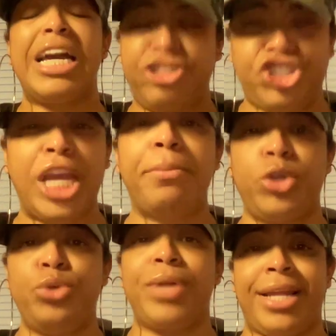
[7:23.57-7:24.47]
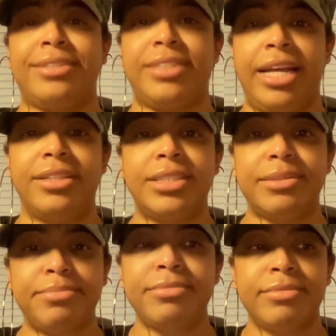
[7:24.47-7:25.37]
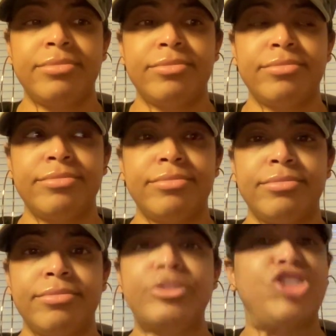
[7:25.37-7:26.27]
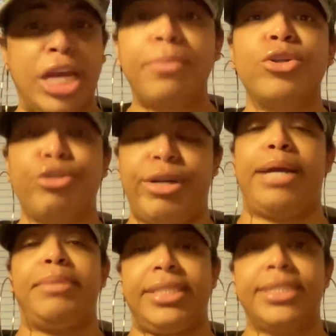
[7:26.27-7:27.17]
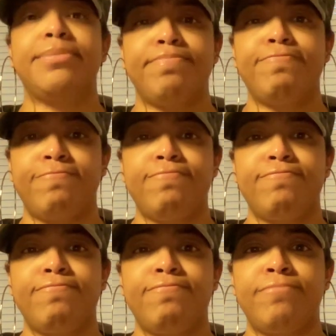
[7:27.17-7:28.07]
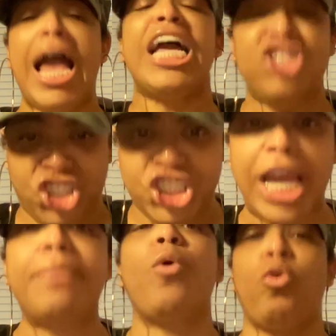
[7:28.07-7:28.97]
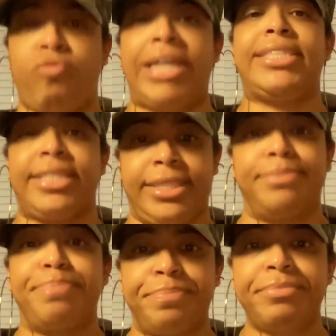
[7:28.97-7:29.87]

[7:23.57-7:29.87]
And shame on the United States. Shame on the Grammys. Shame on racism.